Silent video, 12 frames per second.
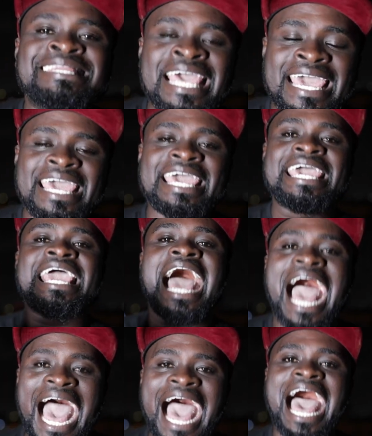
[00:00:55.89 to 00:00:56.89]
They
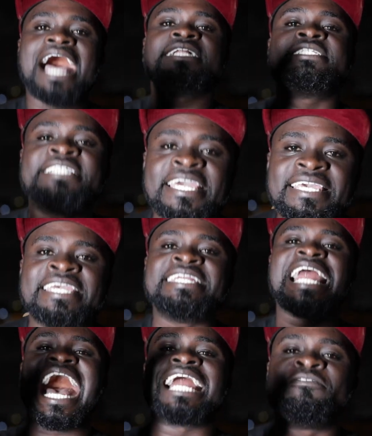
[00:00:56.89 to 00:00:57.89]
are
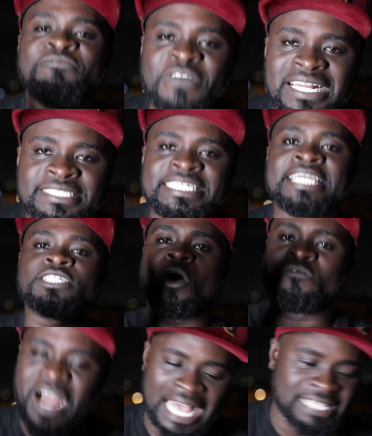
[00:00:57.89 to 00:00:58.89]
taking advantage of